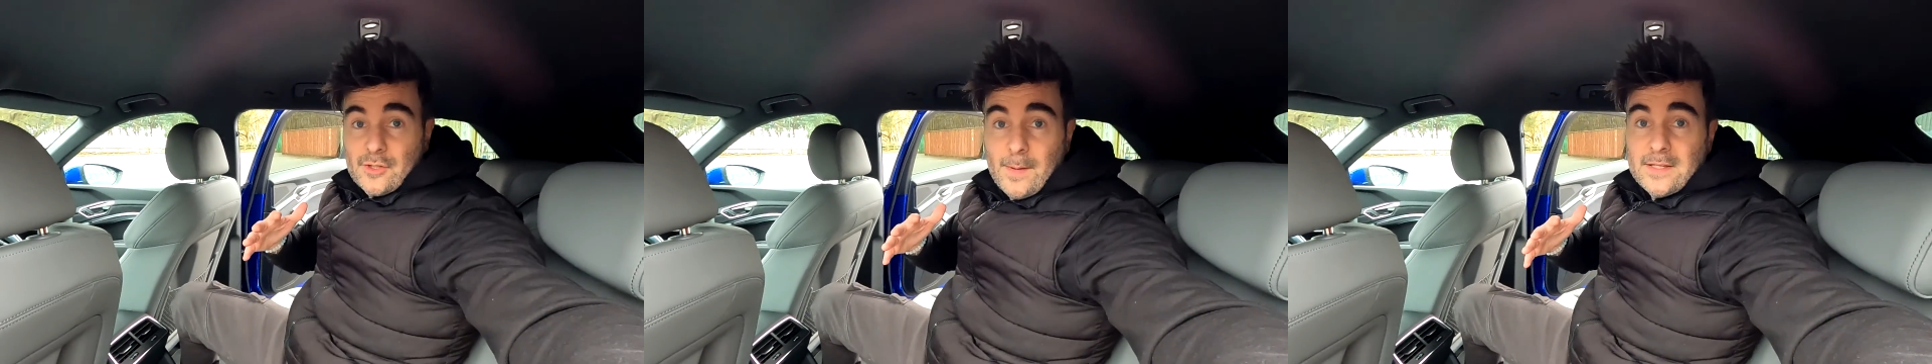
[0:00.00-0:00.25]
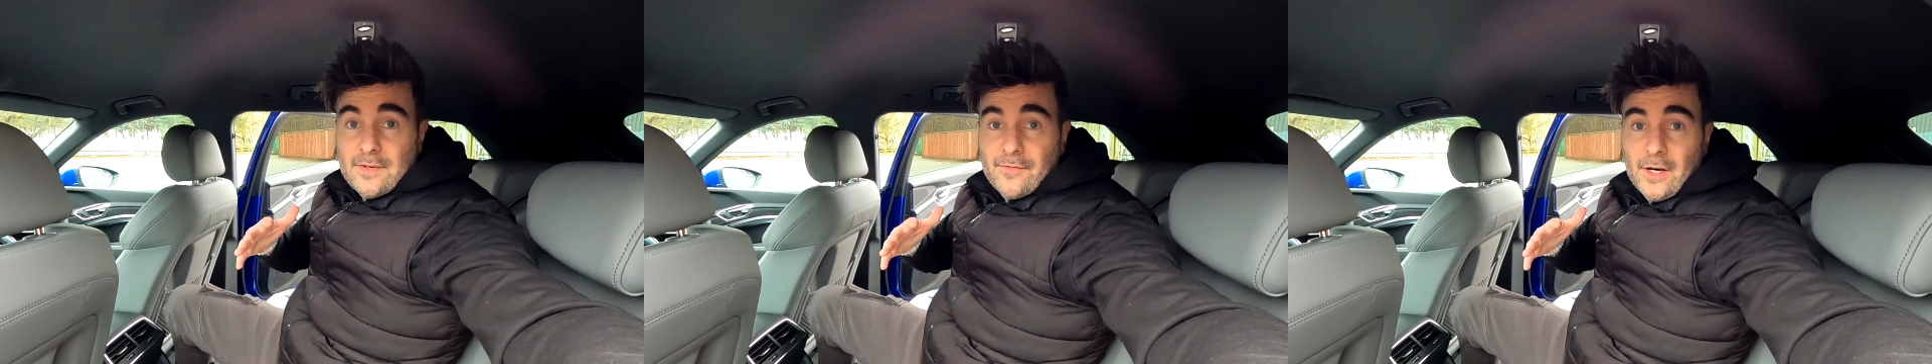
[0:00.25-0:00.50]

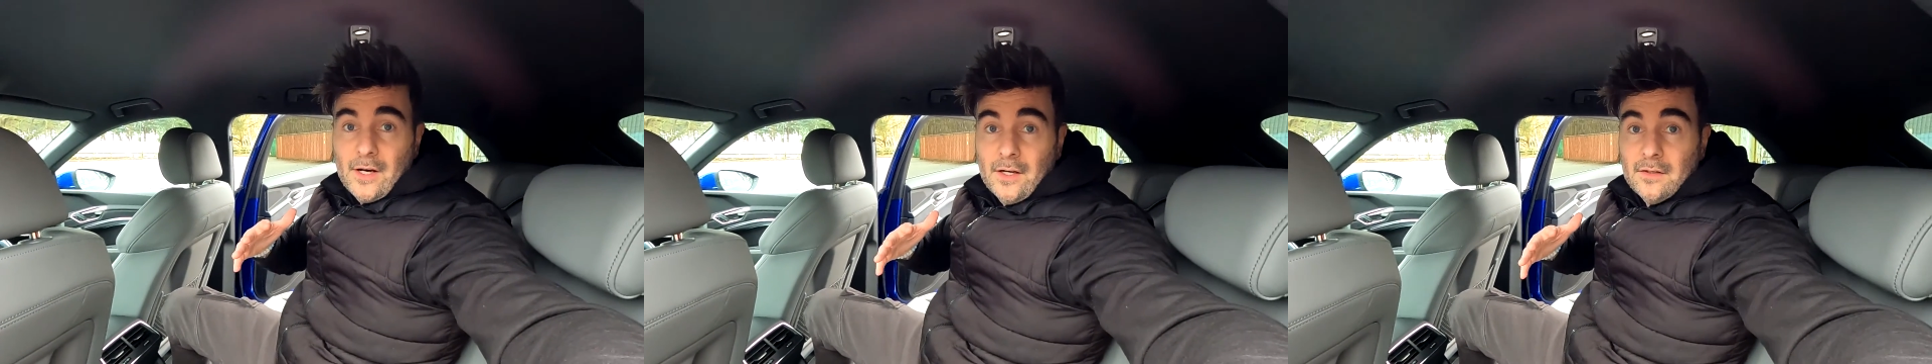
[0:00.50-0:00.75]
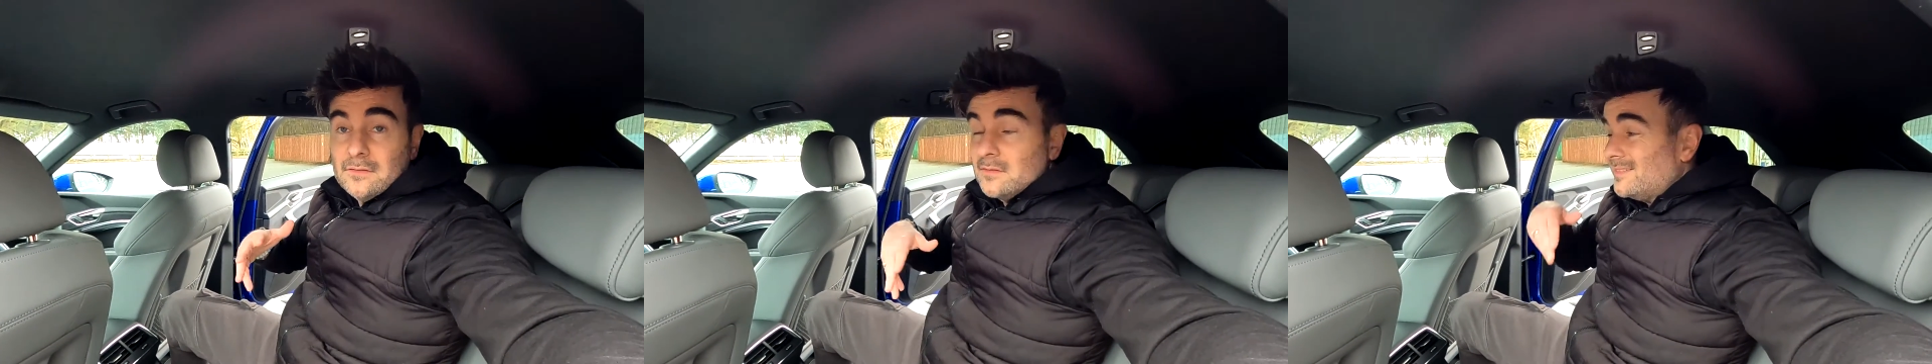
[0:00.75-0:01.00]
expensive
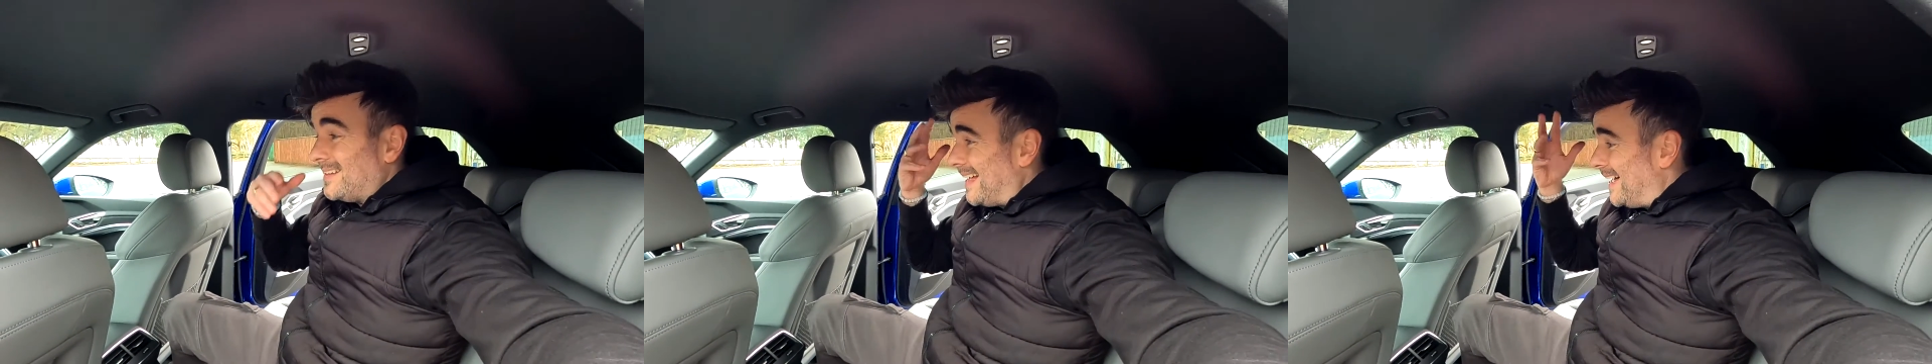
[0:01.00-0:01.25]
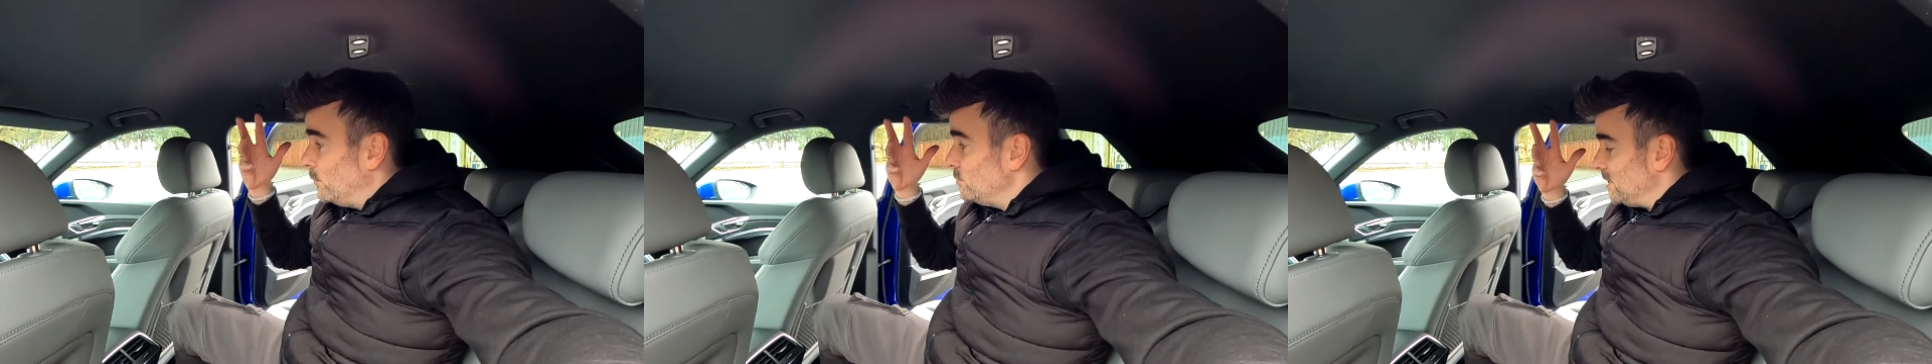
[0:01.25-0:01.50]
car,
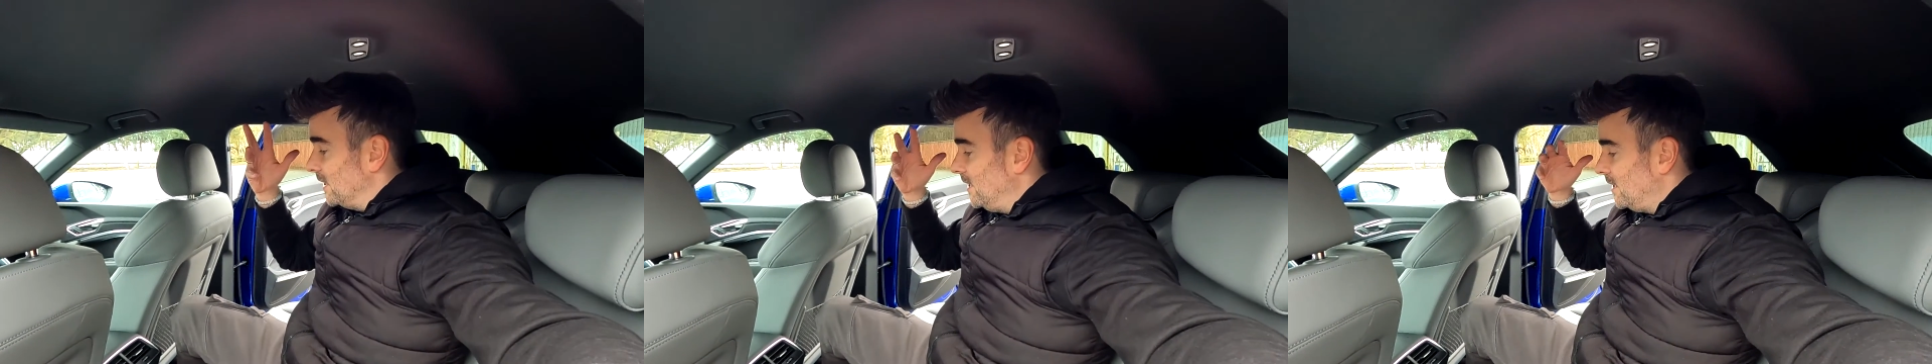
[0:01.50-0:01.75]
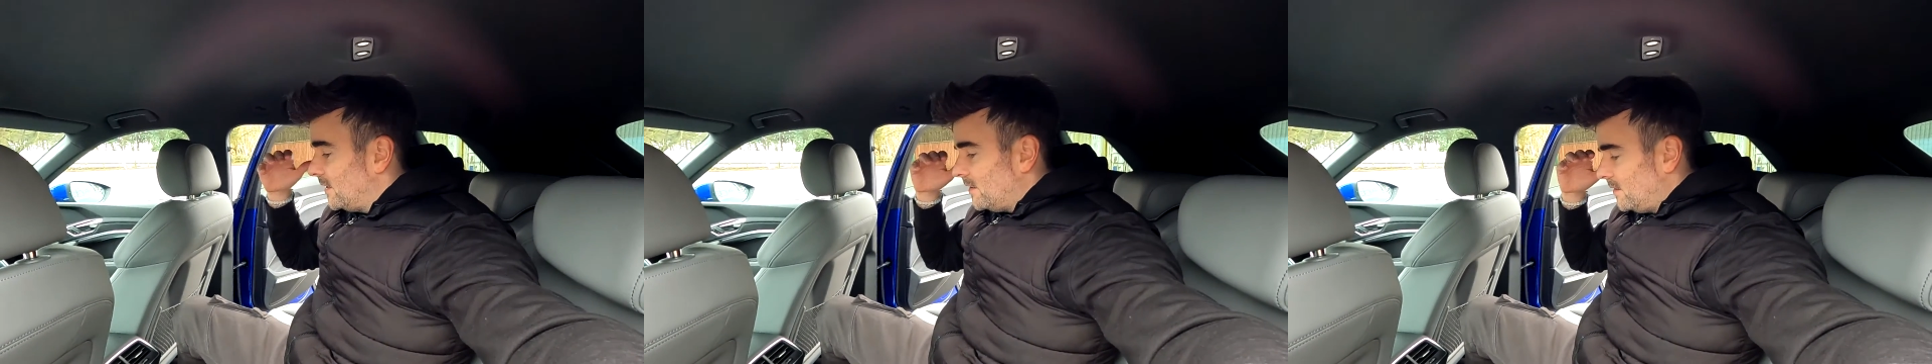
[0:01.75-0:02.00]
Audi,